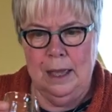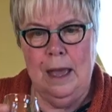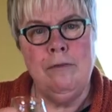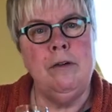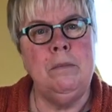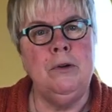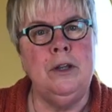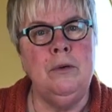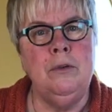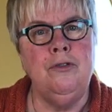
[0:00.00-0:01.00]

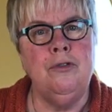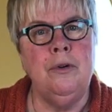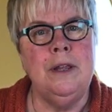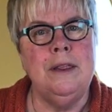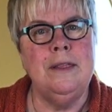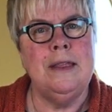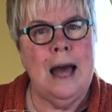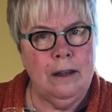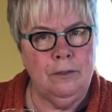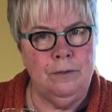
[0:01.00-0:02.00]
everybody who enjoyed
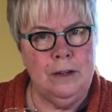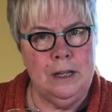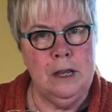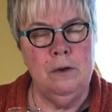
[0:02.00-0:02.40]
that video